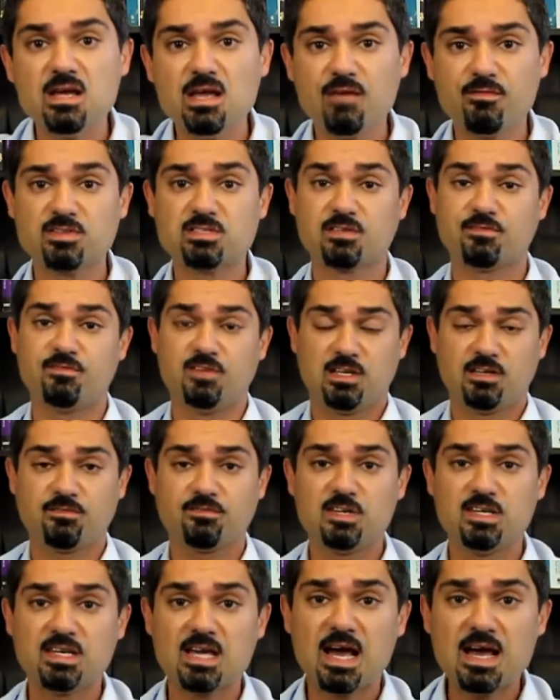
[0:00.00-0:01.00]
if it's a fixed
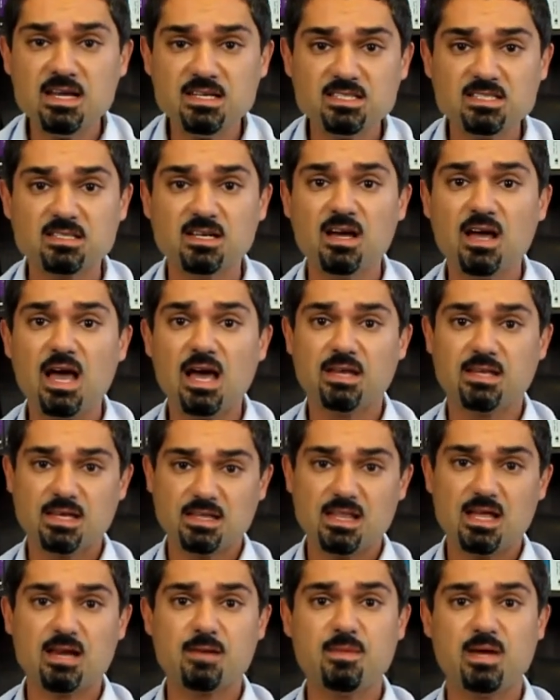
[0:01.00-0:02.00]
fee case, and
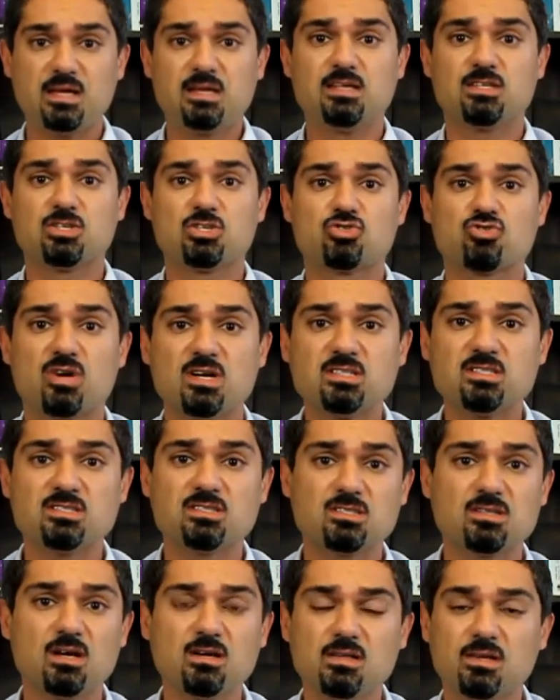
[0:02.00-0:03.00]
get that amount into trust
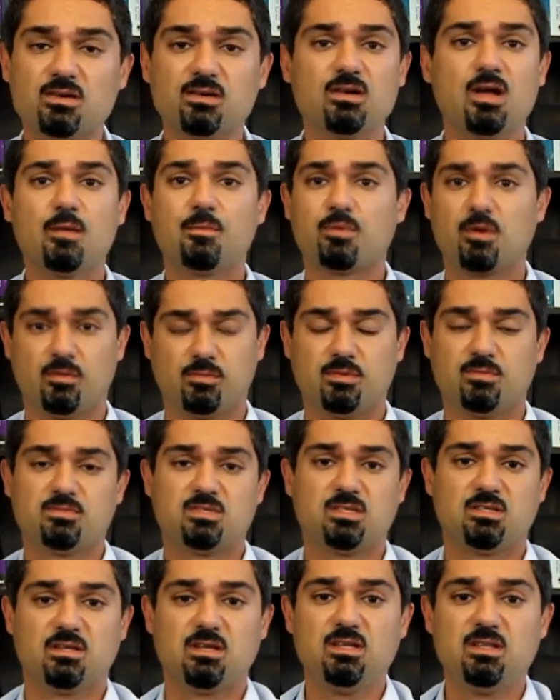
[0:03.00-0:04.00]
so there are no
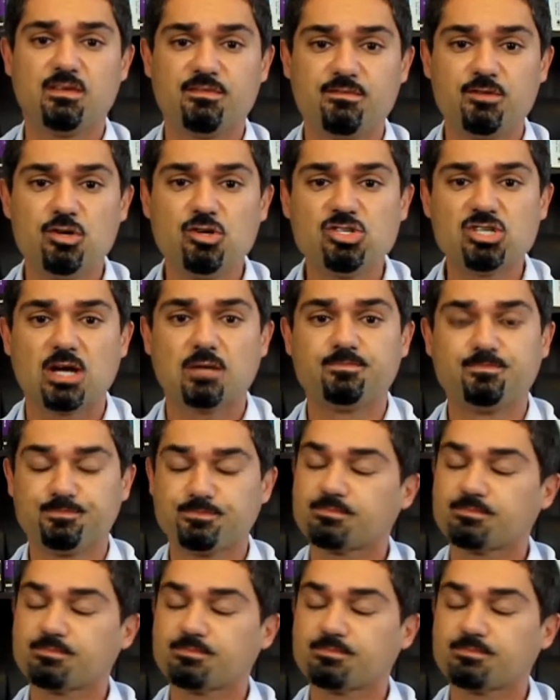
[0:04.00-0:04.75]
problems in the future.